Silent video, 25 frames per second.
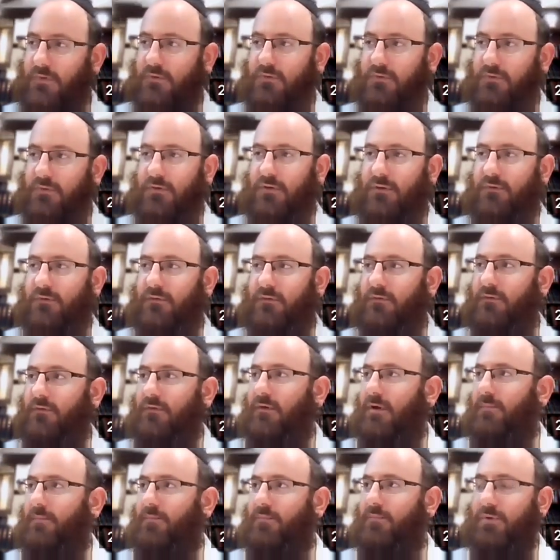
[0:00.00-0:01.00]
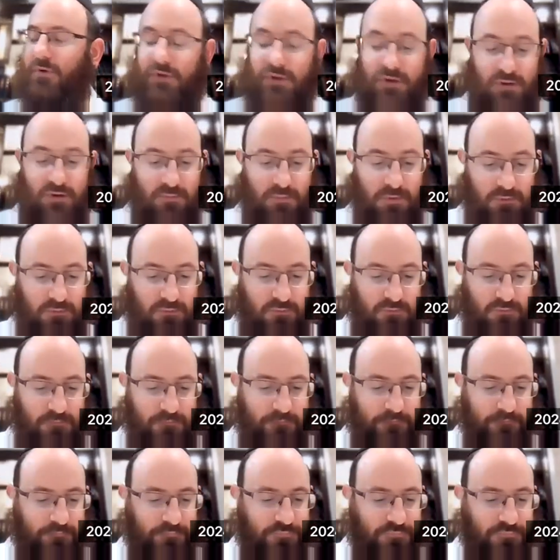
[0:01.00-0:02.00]
to these uh, predicaments.
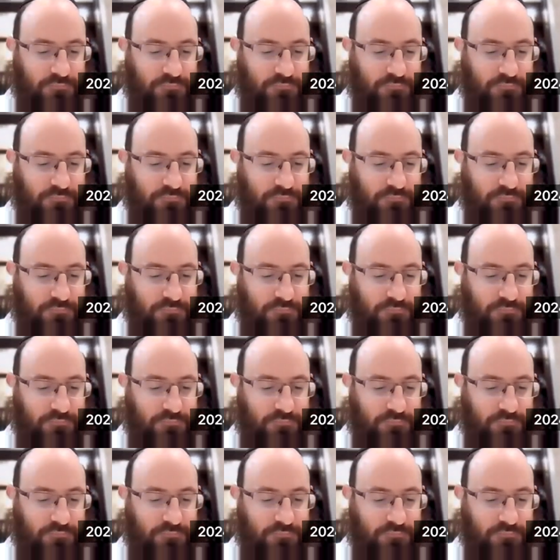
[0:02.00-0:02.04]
